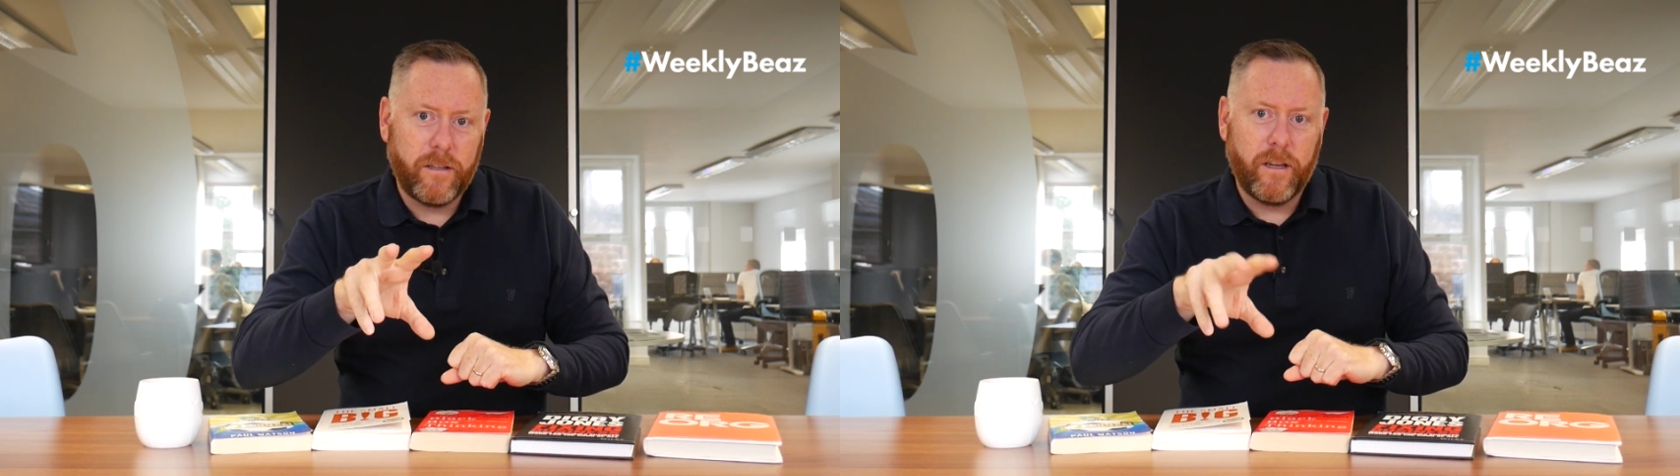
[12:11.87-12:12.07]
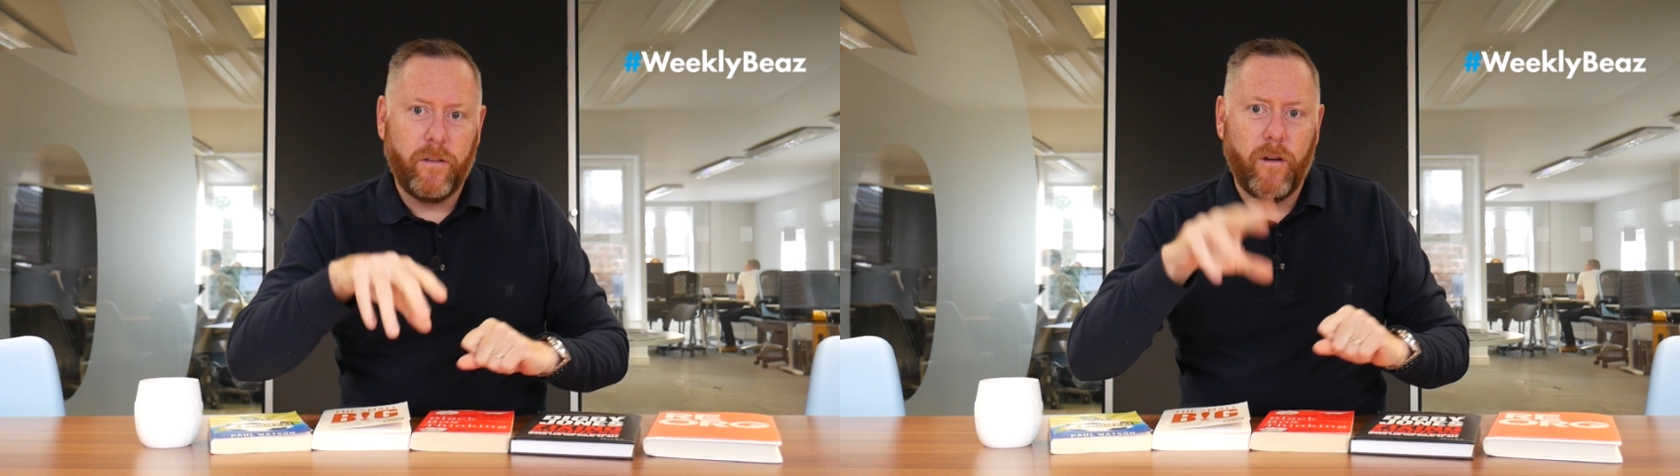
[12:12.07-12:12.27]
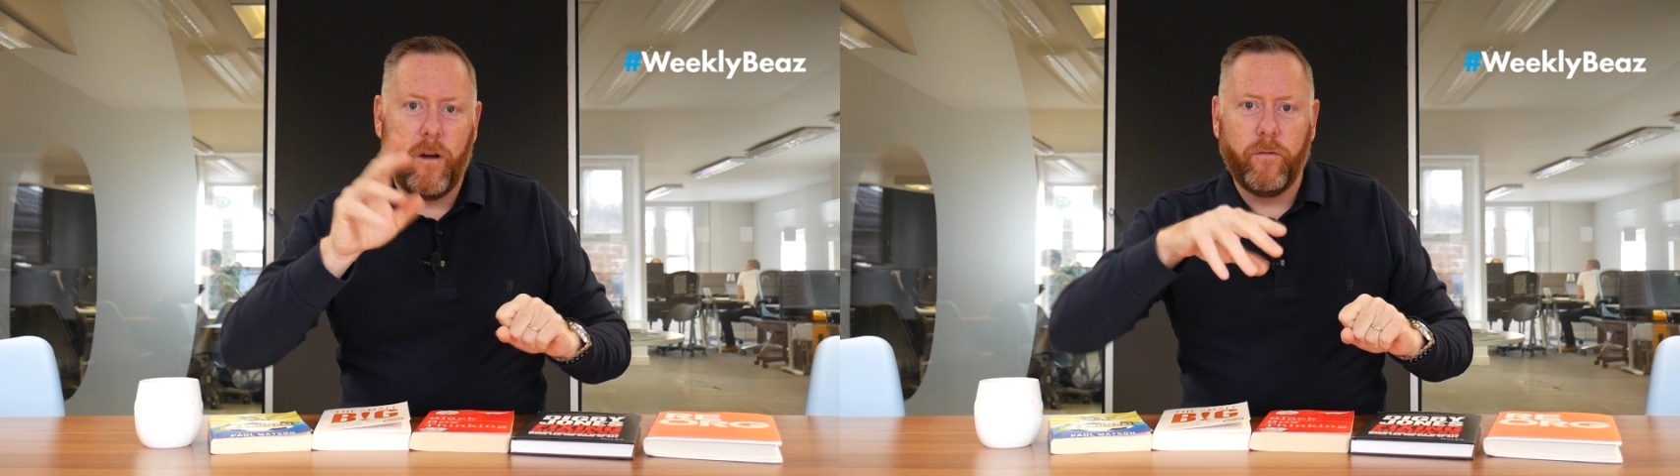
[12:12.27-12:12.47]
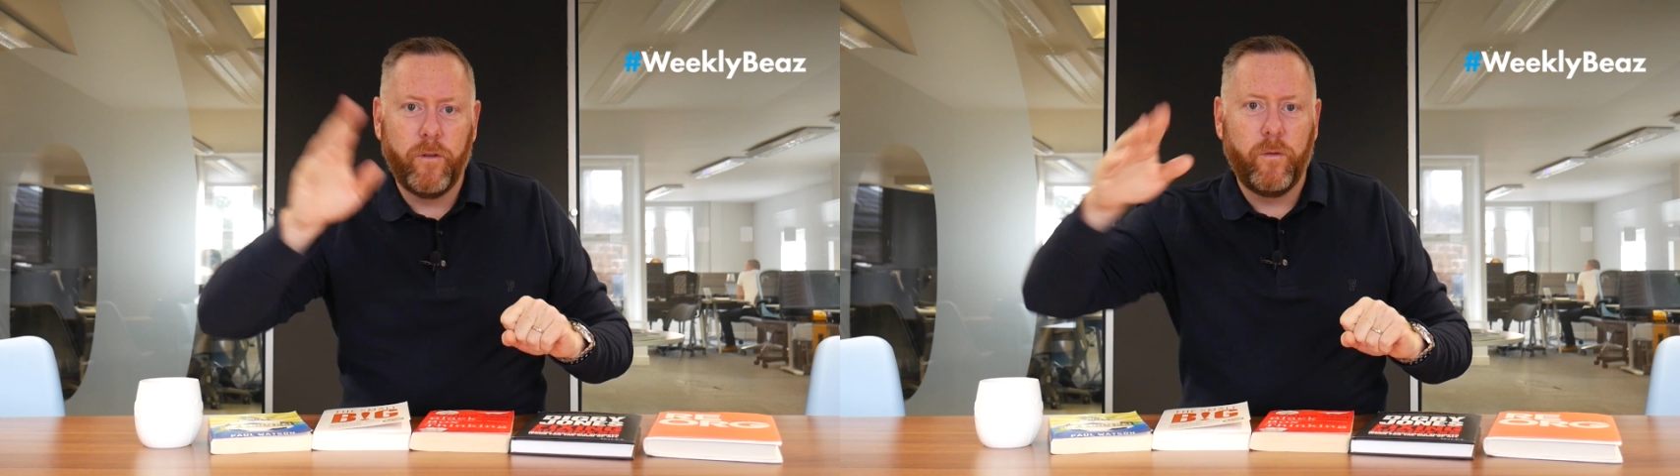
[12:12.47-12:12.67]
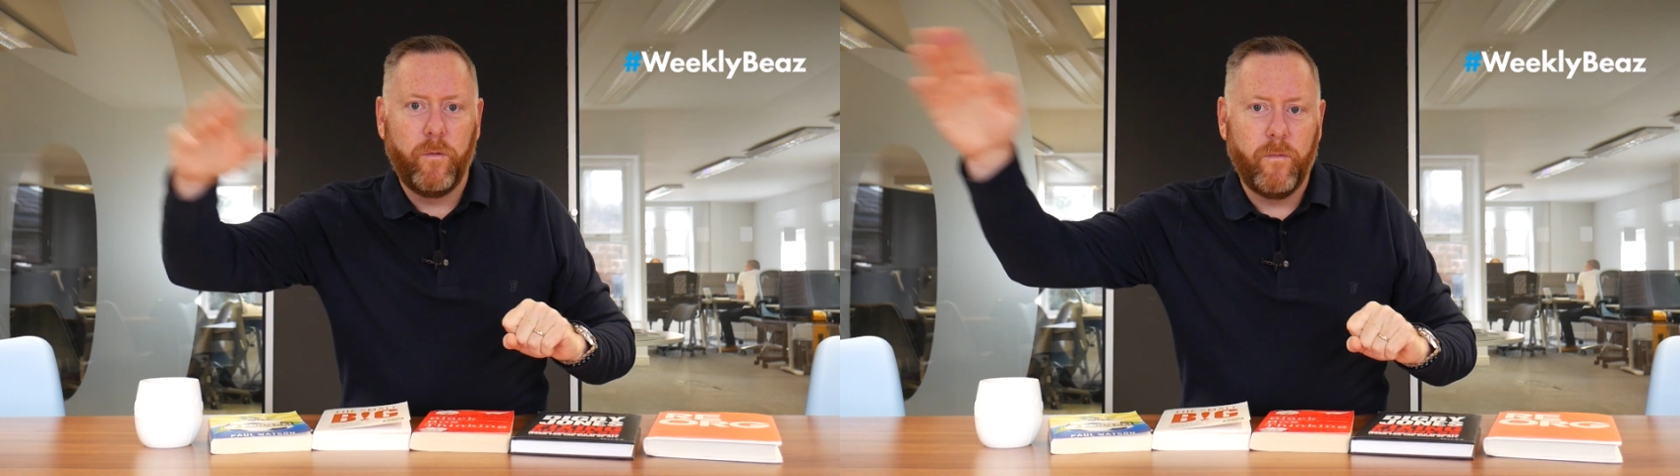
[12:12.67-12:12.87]
so I'll
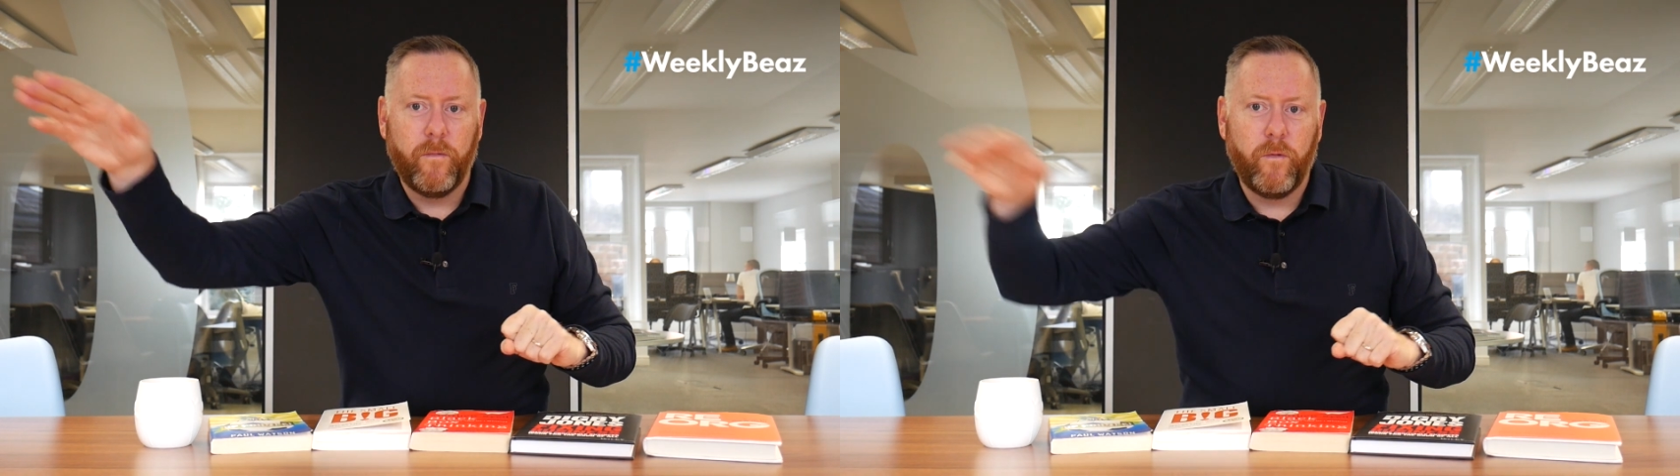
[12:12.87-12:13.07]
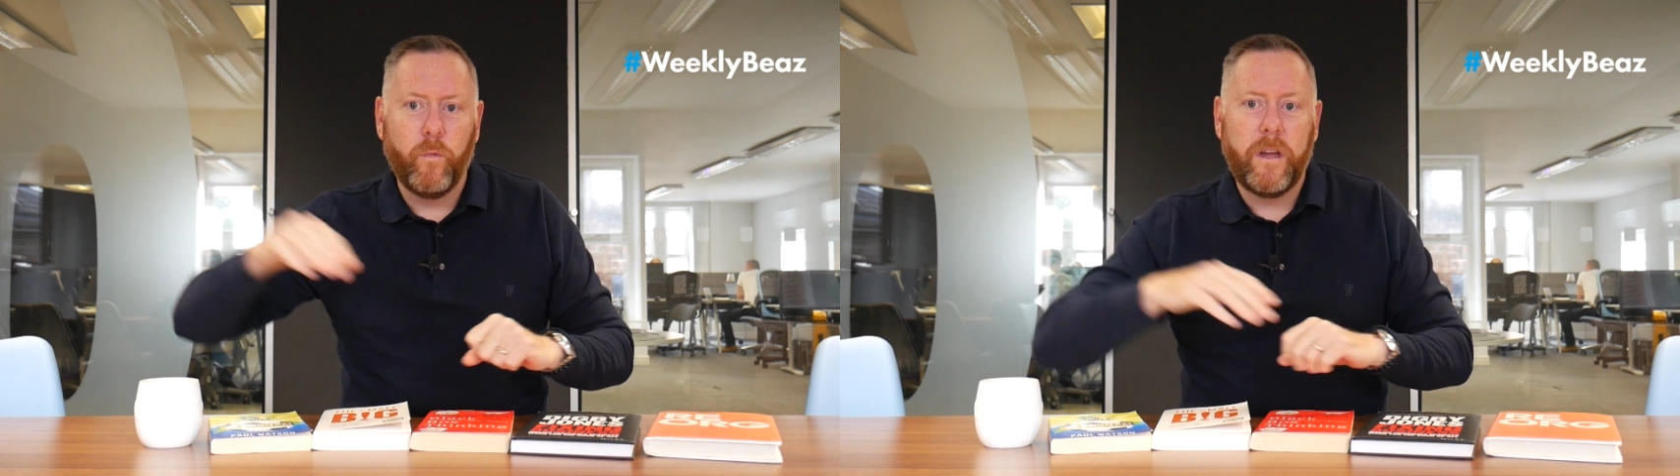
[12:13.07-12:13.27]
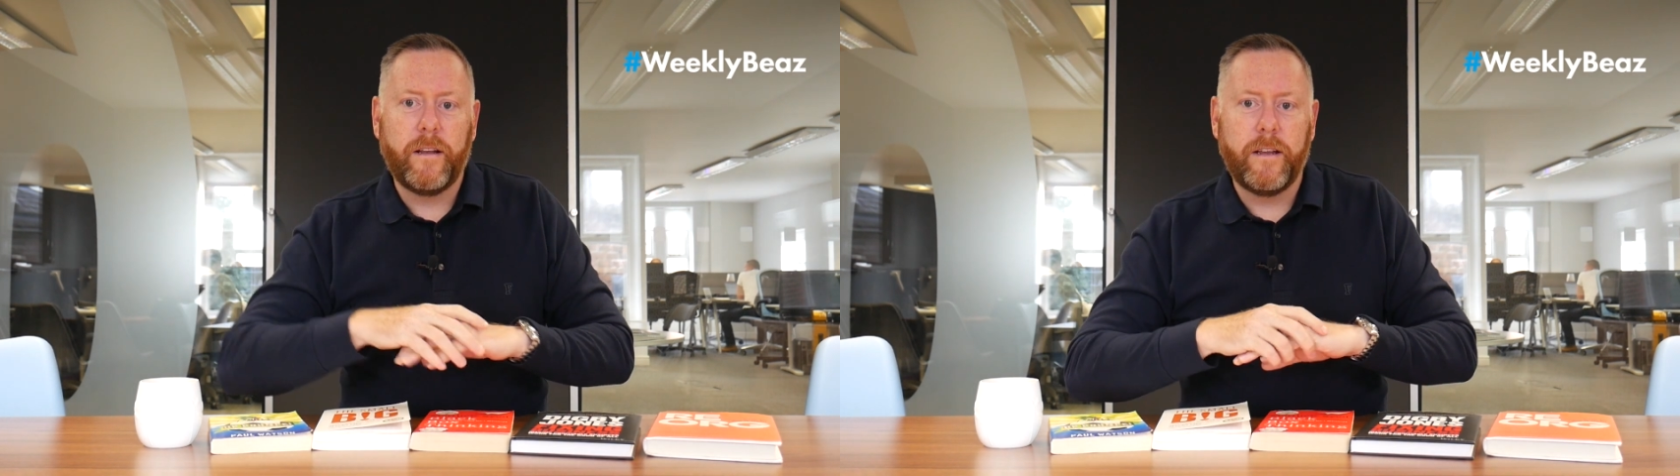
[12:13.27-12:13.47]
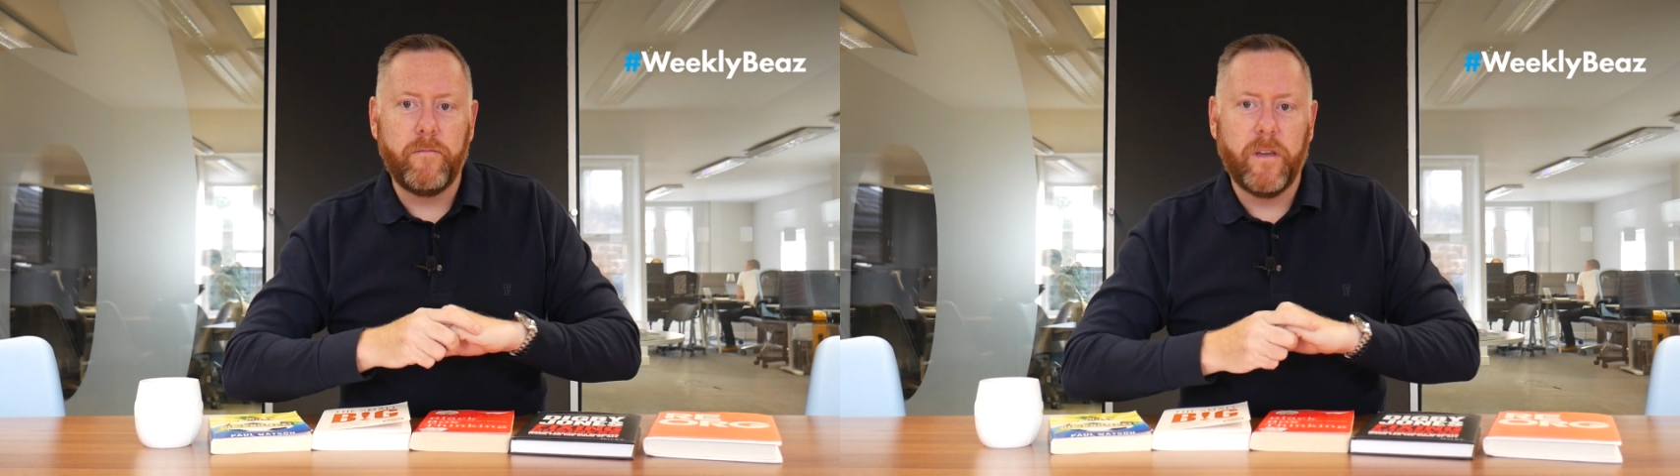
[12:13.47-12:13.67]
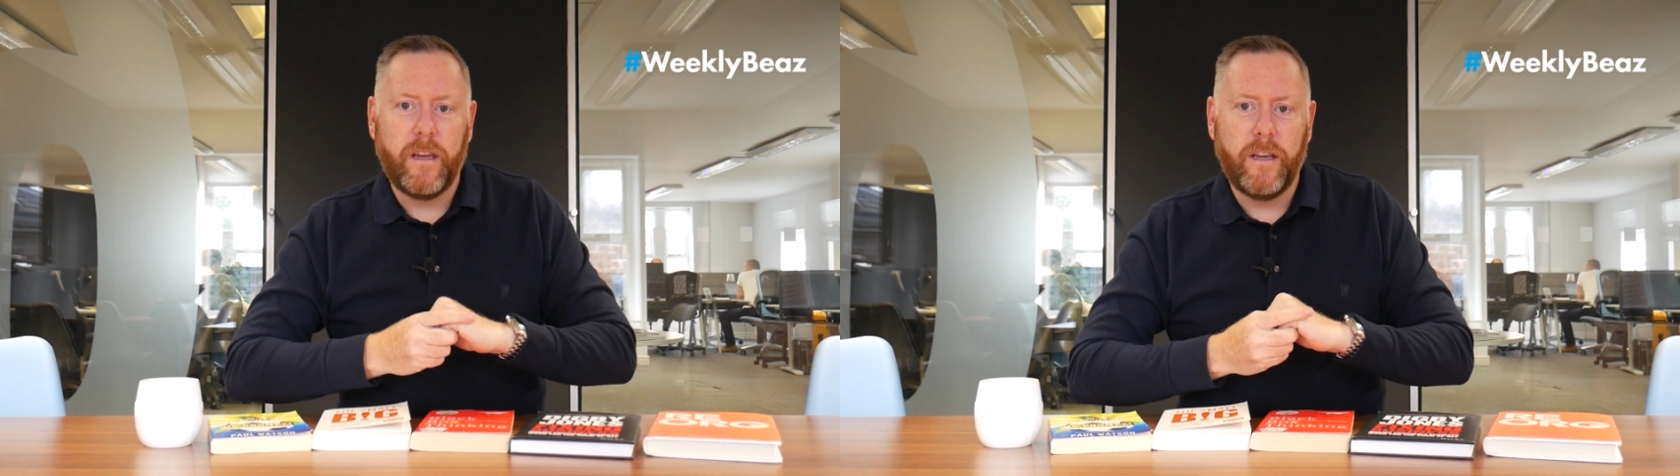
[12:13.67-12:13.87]
do the weekly
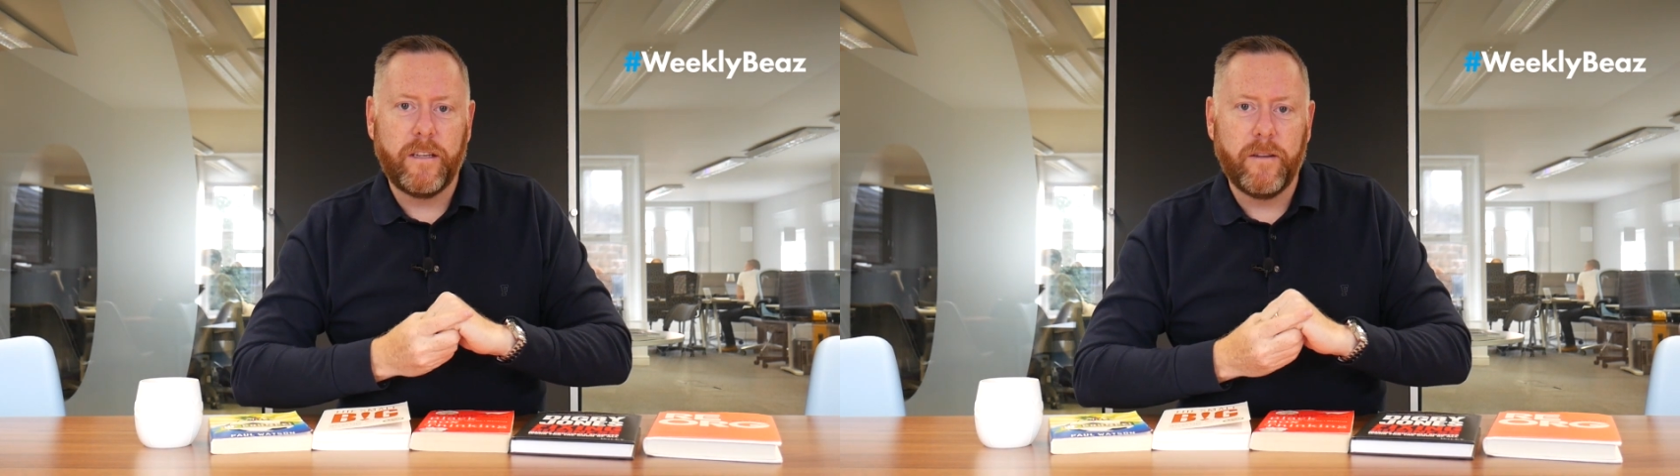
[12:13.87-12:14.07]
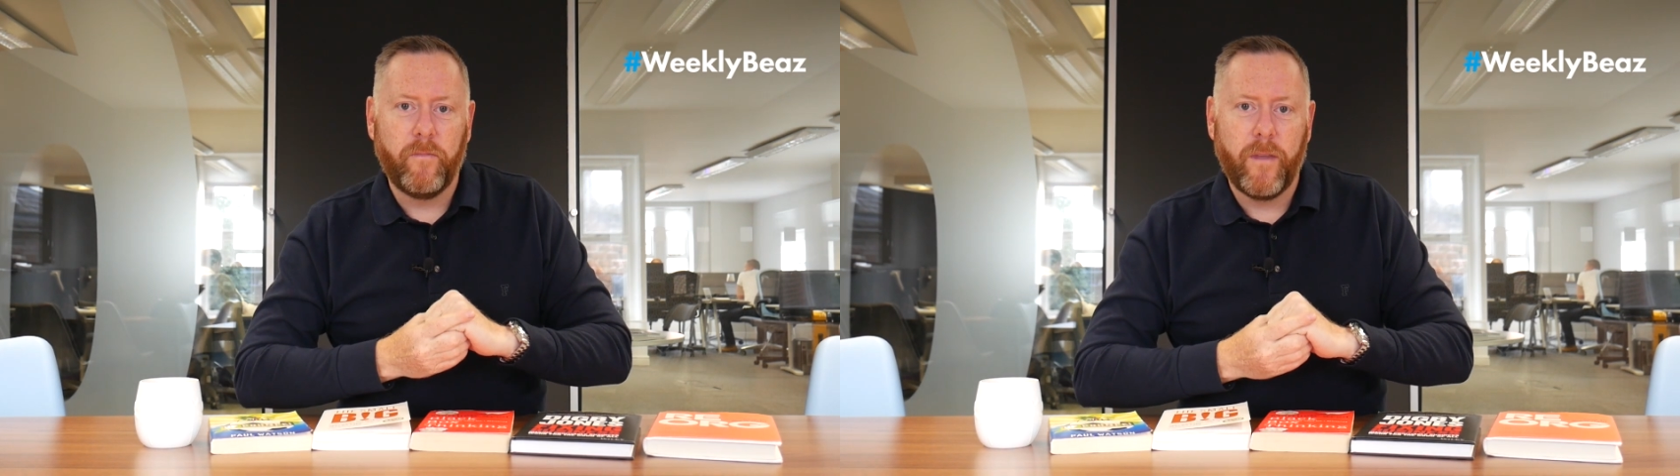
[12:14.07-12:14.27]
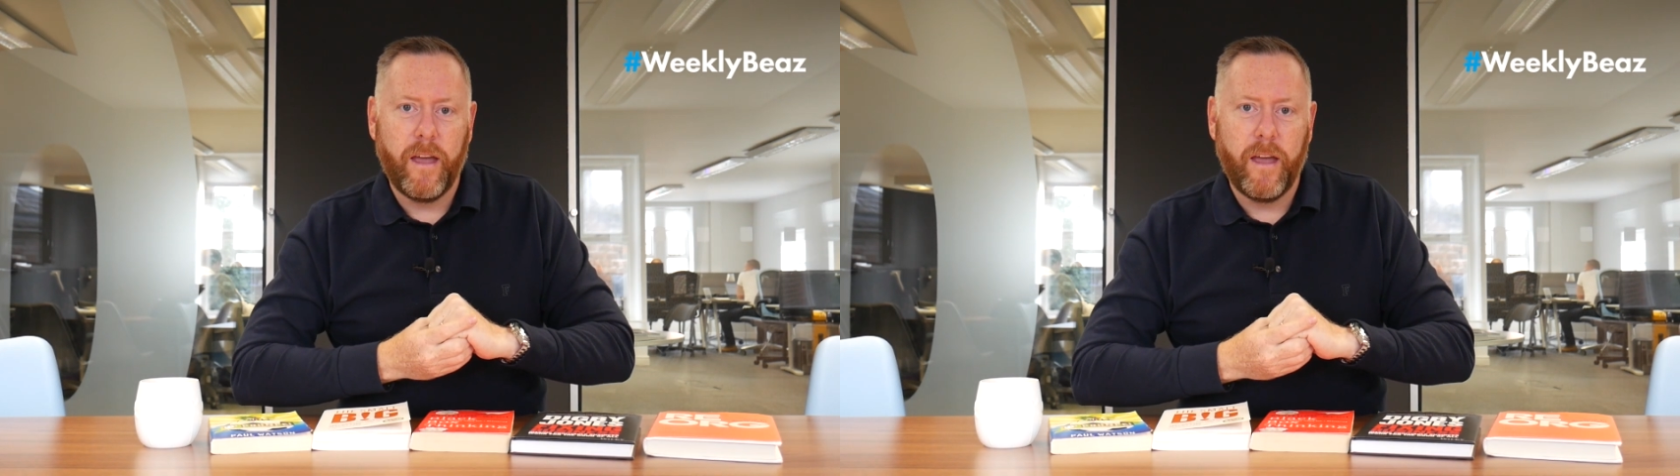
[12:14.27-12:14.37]
bees